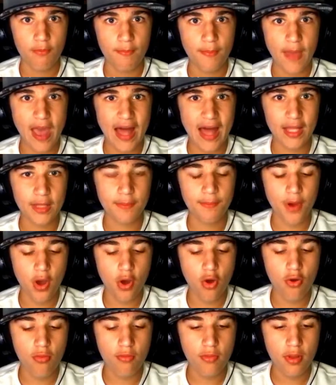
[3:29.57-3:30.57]
Alec
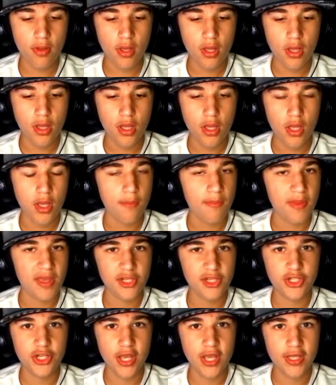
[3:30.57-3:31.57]
Bohm
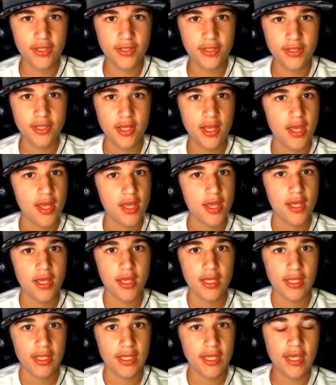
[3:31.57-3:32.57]
pinch hits.
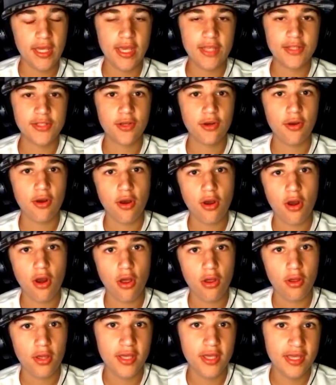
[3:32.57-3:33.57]
He gets
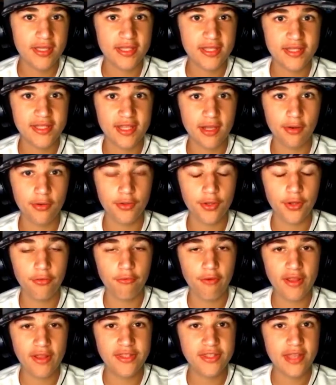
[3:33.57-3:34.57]
a single to the
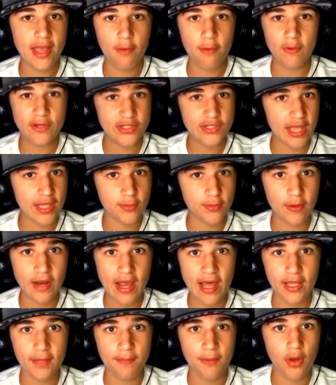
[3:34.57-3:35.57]
right side, which that's what
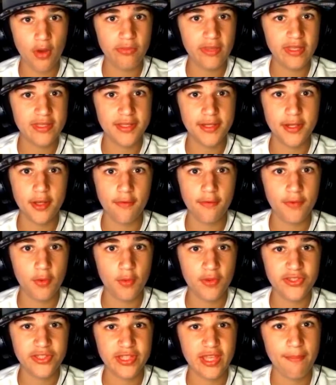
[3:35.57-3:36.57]
Alec Bohm needs to do if he
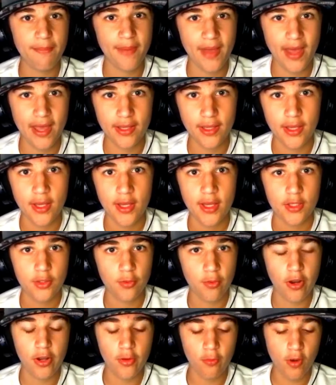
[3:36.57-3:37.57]
wants to get back to
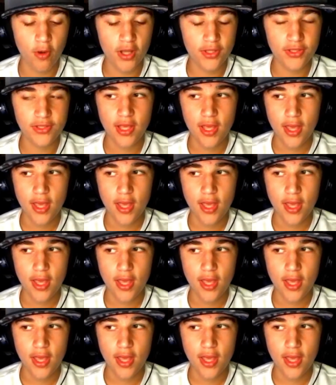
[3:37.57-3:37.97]
where he was.